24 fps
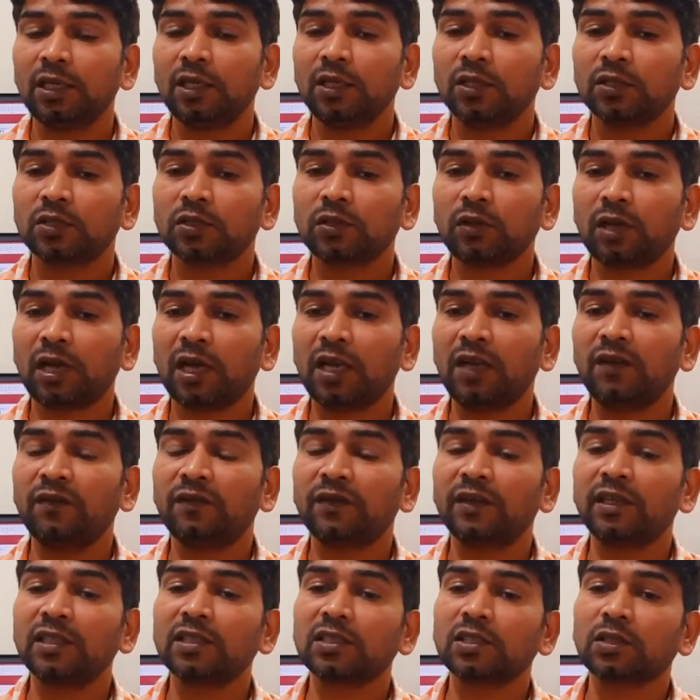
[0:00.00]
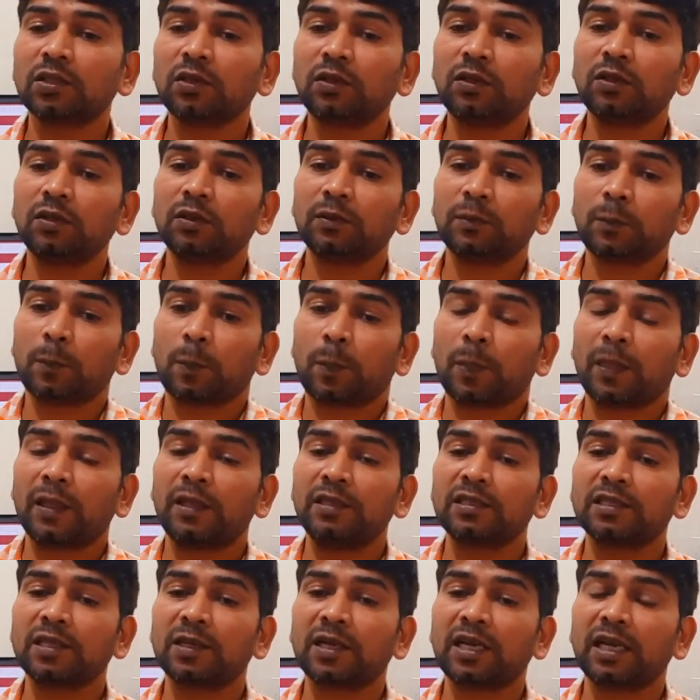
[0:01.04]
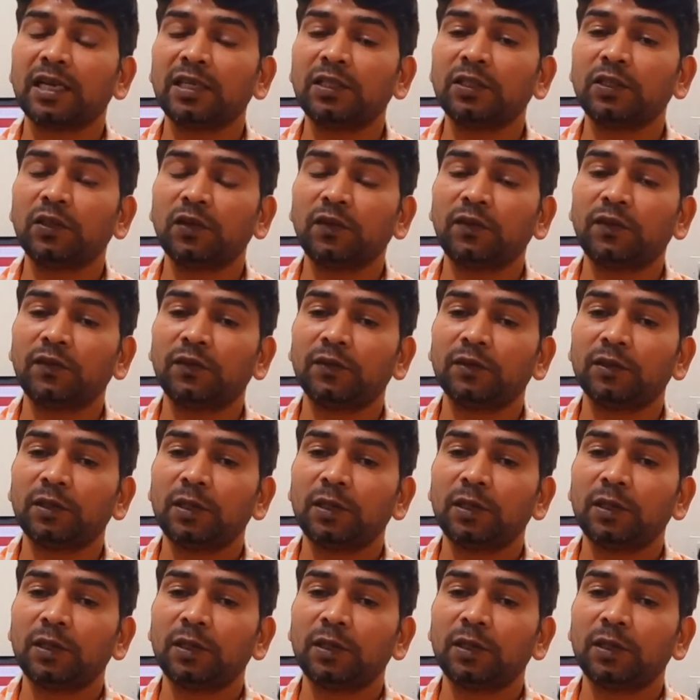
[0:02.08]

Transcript: So alfresco is a kind of